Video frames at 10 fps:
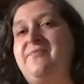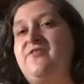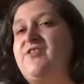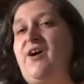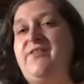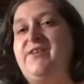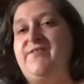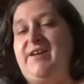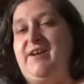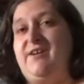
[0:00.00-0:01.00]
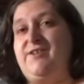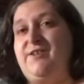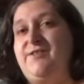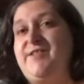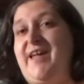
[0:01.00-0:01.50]
just all the different
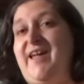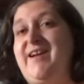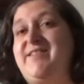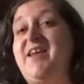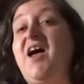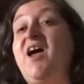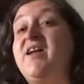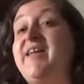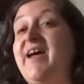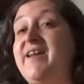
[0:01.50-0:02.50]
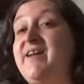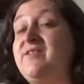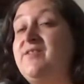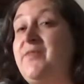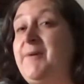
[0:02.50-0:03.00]
characters. And
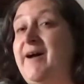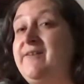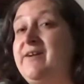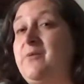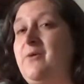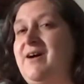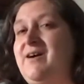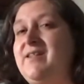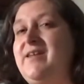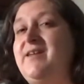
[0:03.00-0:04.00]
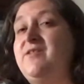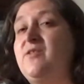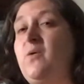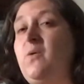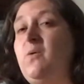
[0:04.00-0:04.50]
Kennett the pirate, while he
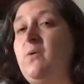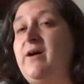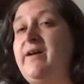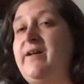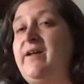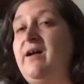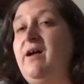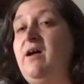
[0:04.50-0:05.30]
is quite